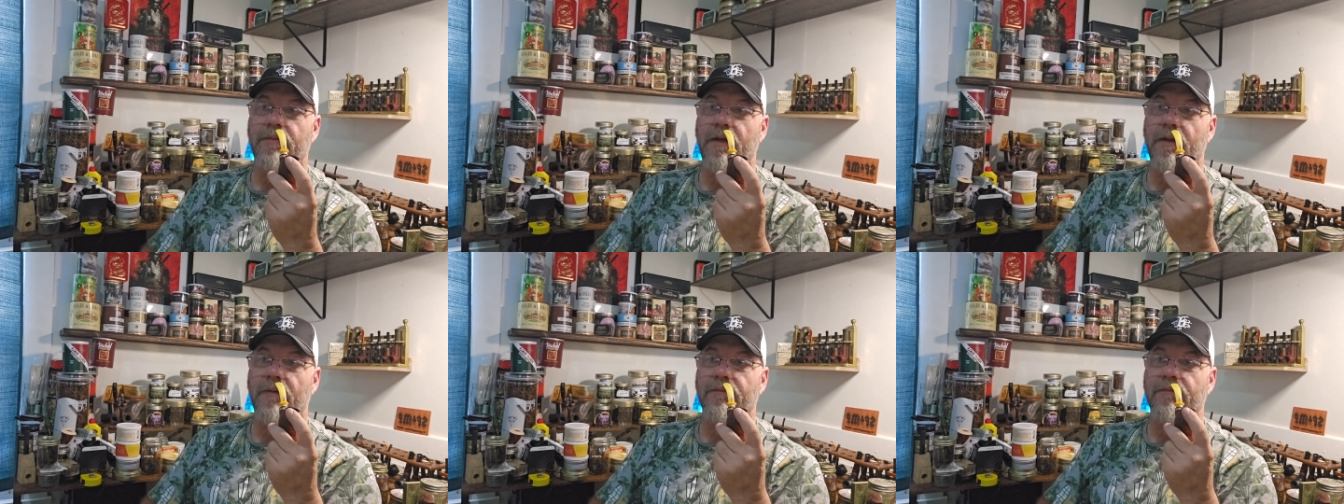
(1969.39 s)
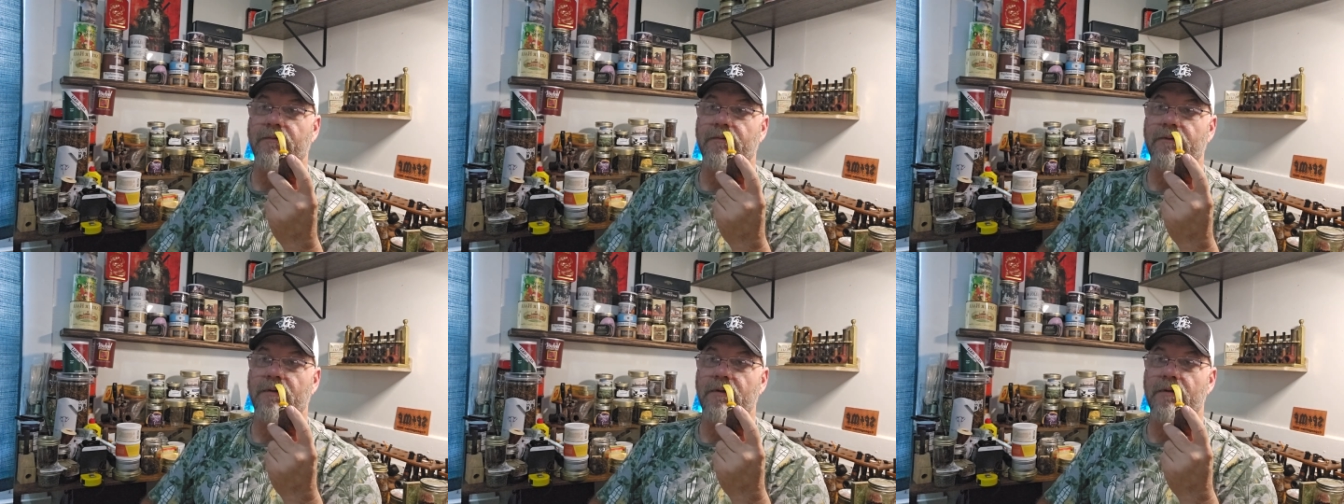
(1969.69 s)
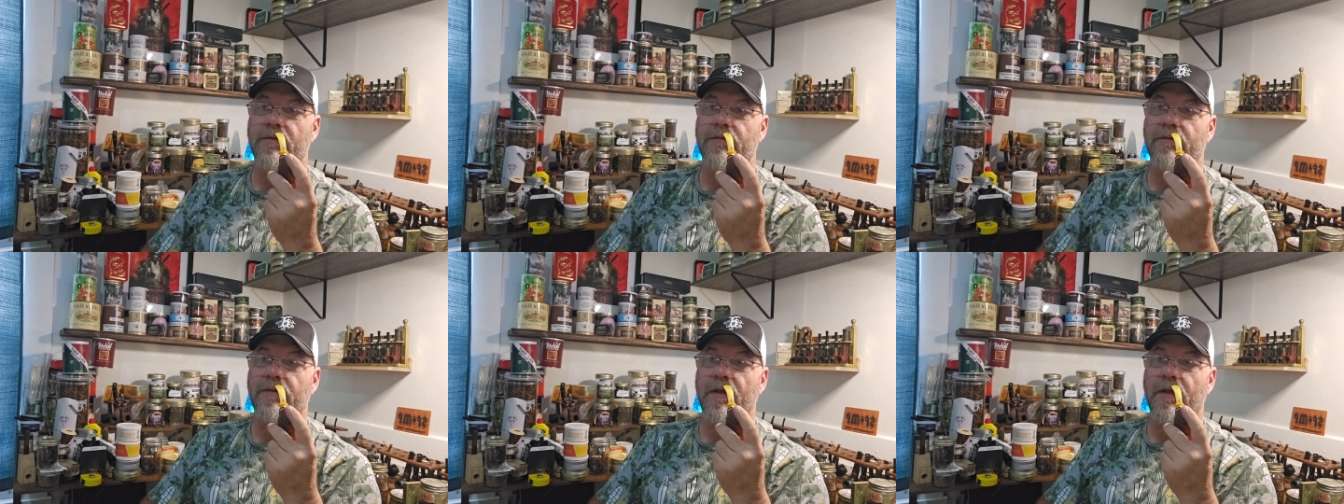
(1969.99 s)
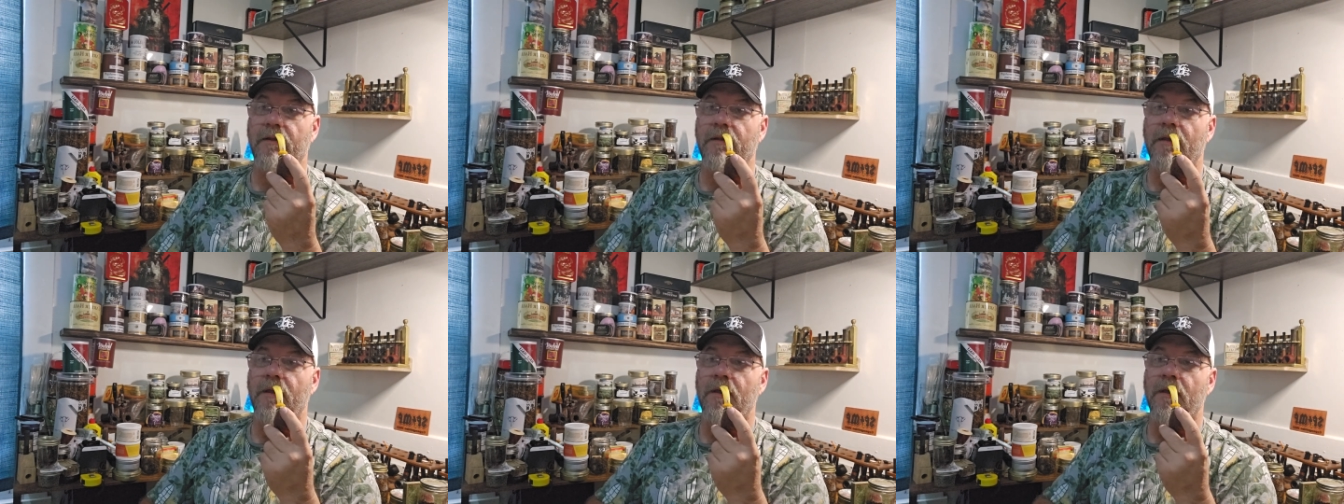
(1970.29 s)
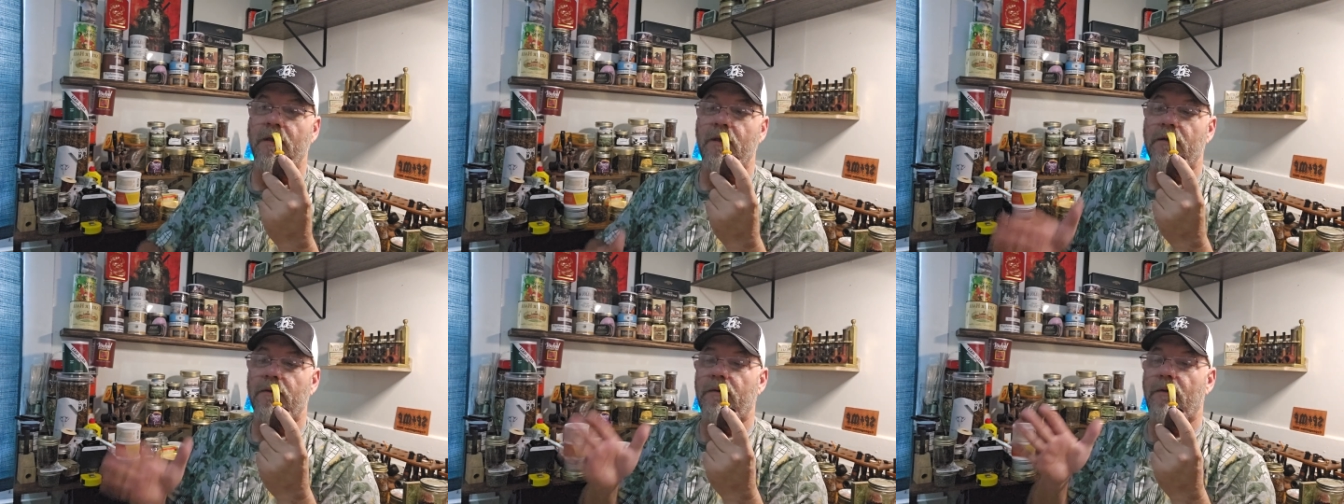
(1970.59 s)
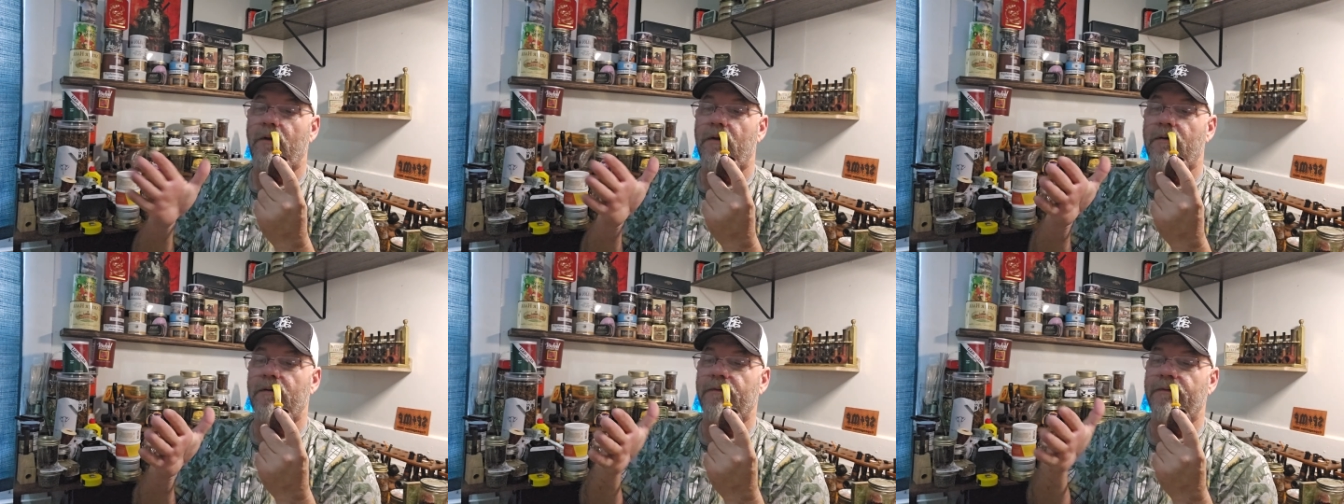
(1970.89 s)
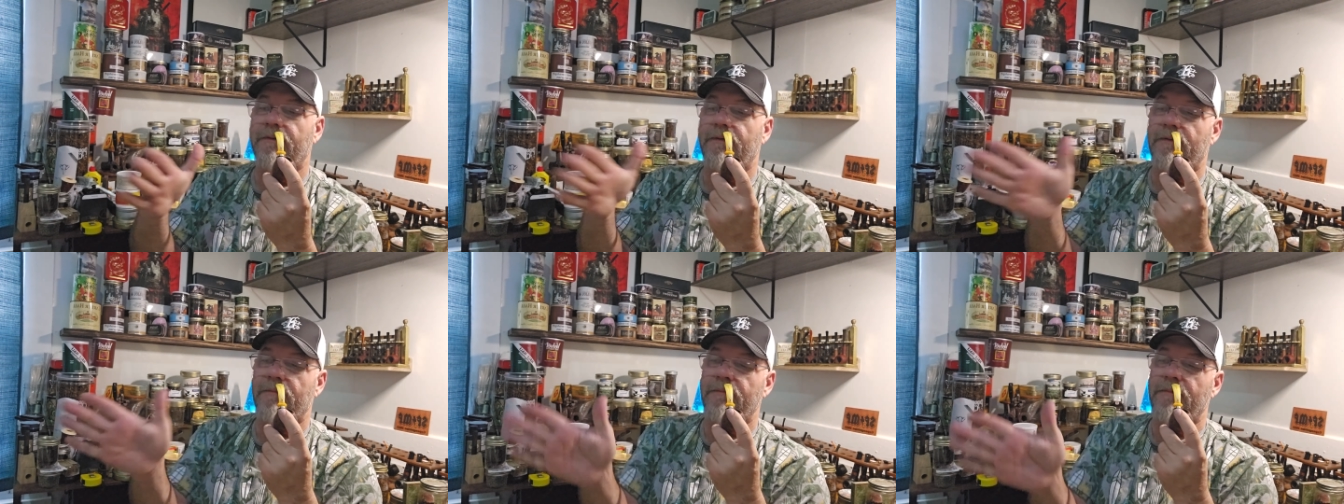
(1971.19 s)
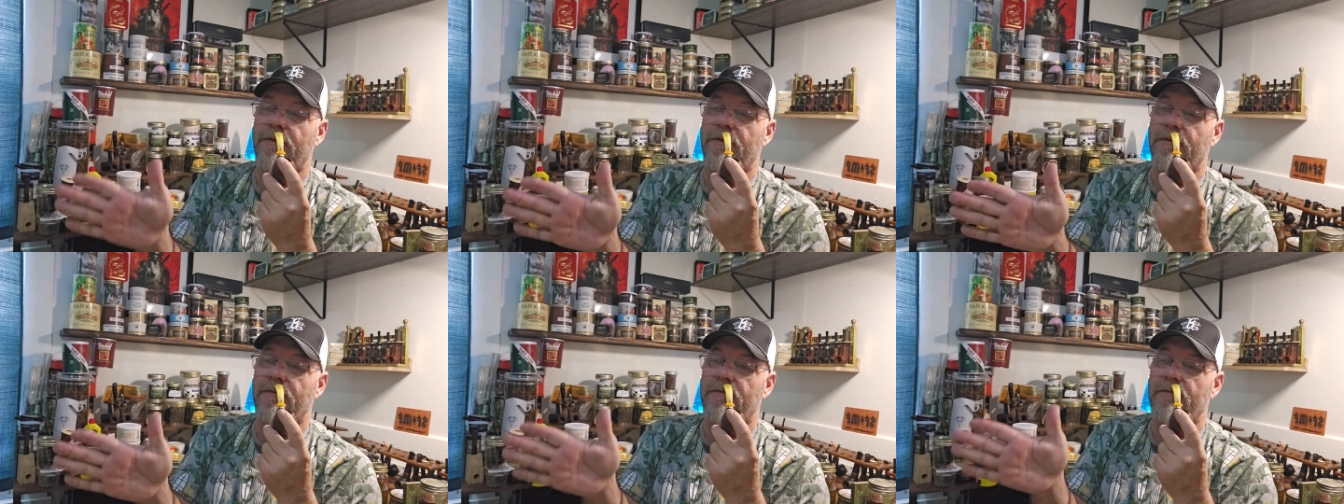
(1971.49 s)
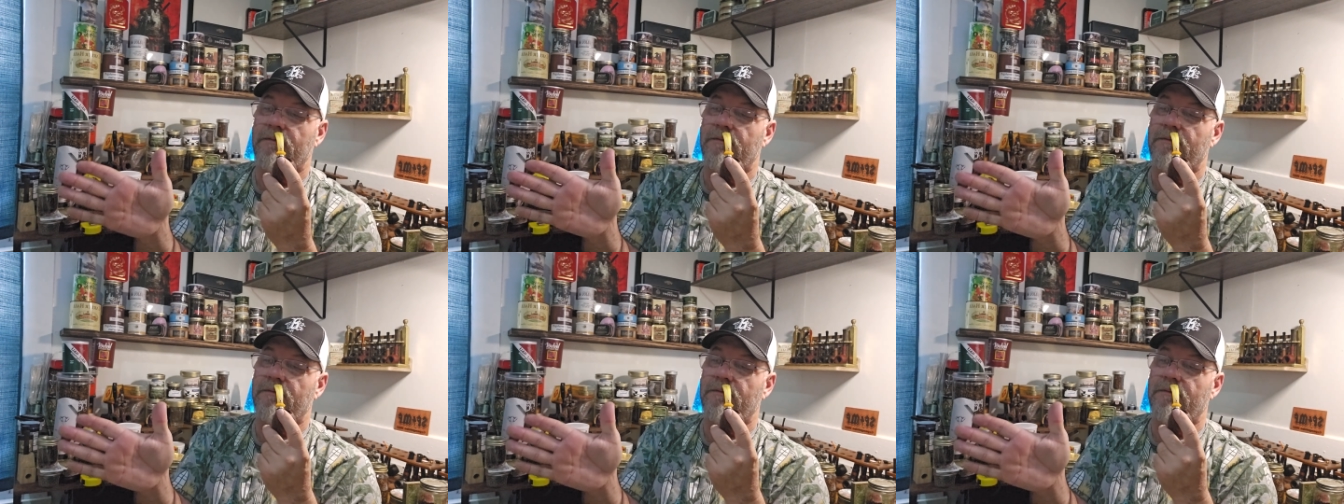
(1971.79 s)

pipes on the other side. It's hard to set a big